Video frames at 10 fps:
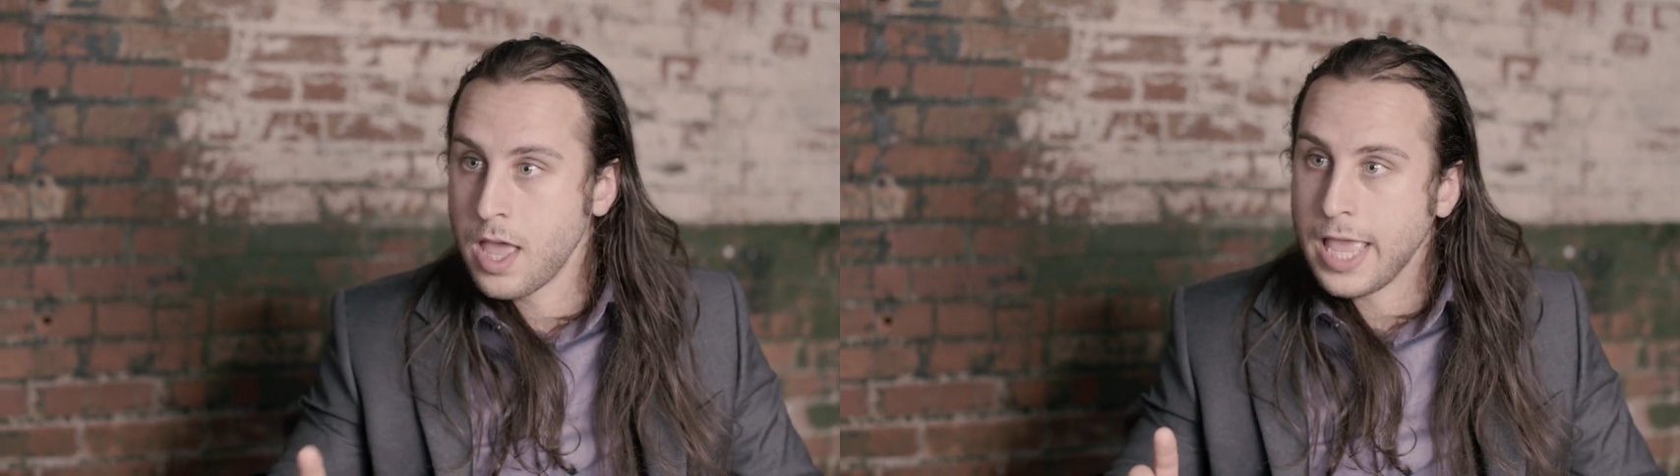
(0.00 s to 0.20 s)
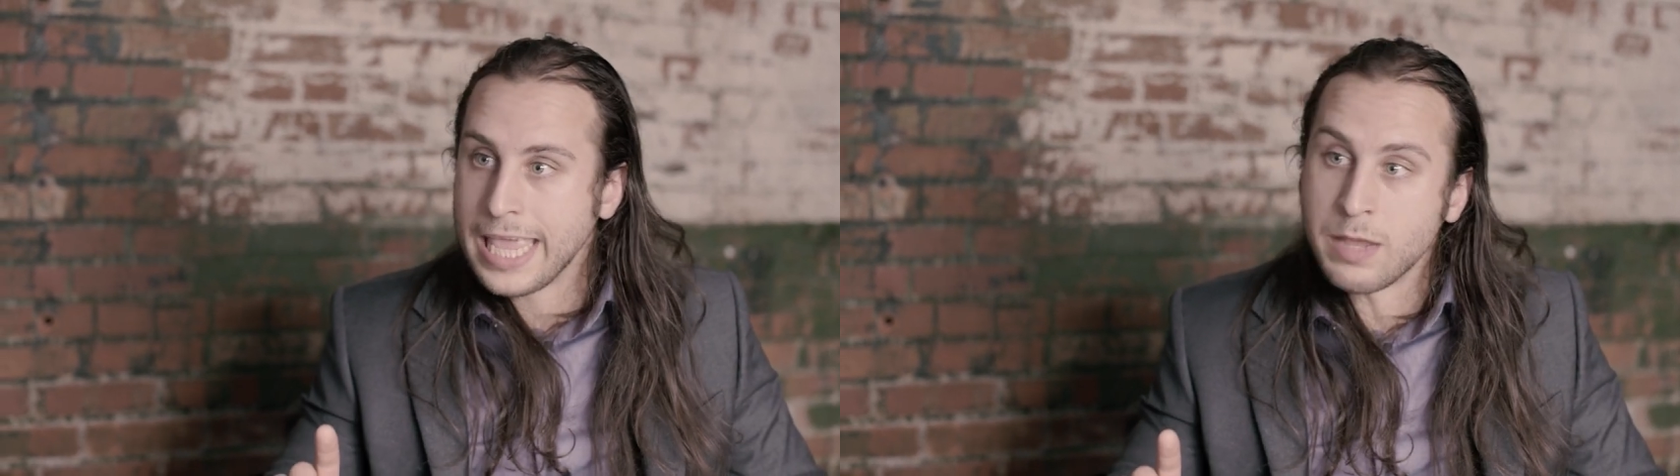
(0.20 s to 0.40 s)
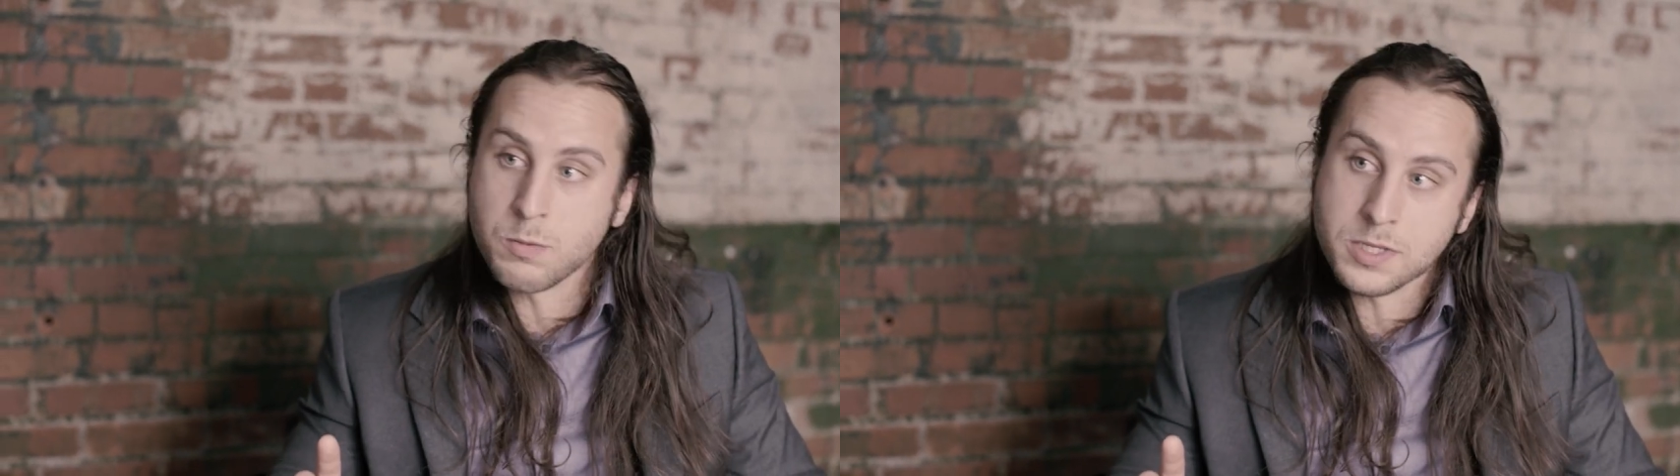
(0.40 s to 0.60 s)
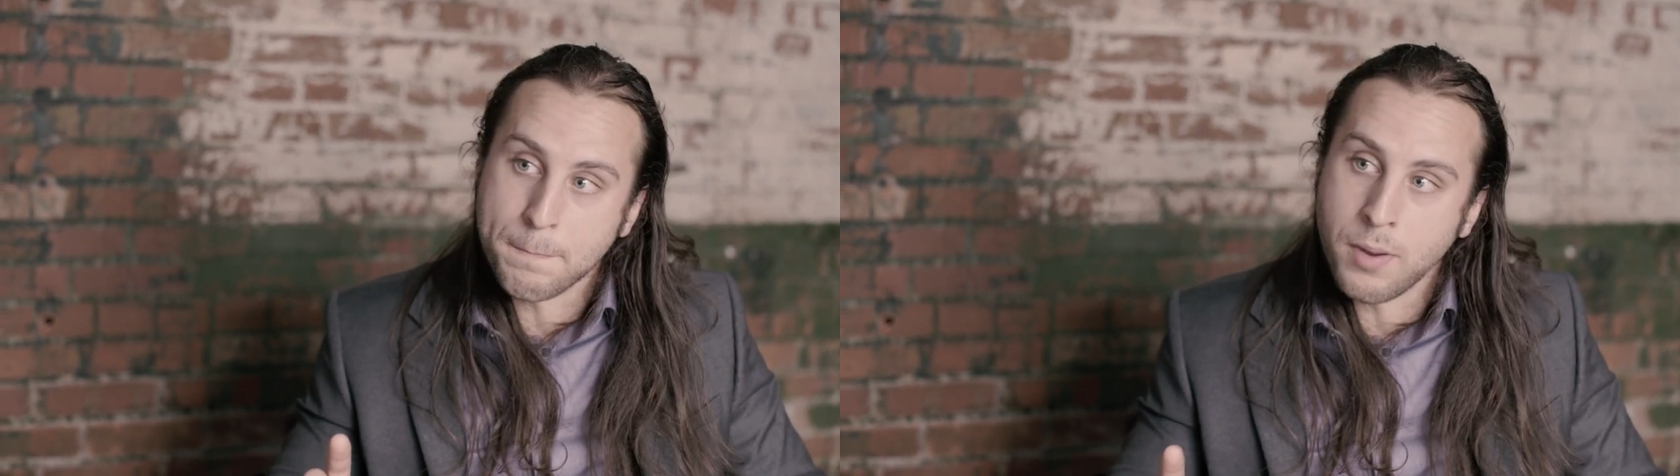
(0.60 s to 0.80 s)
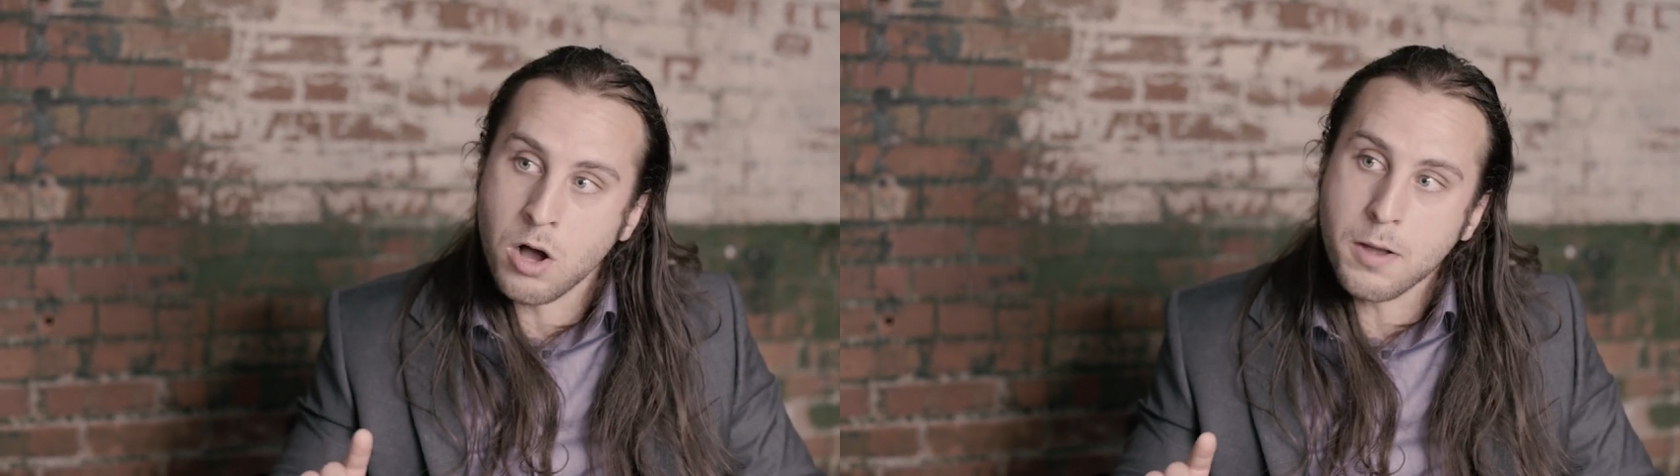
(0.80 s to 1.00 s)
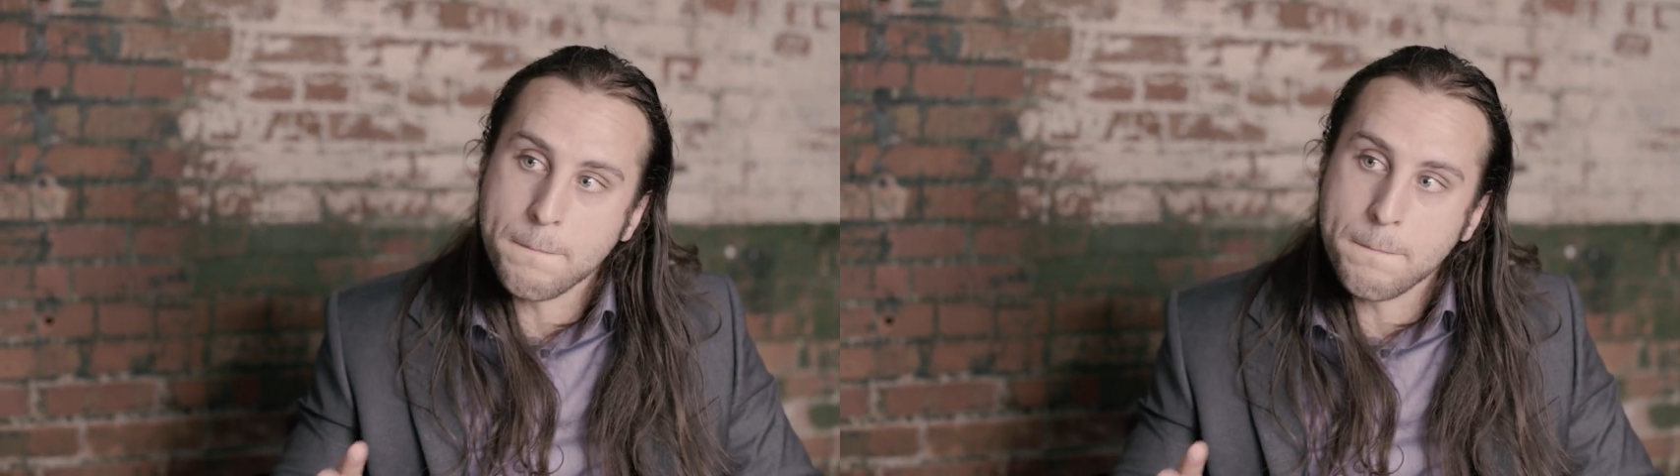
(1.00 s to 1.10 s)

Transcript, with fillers: he was a punk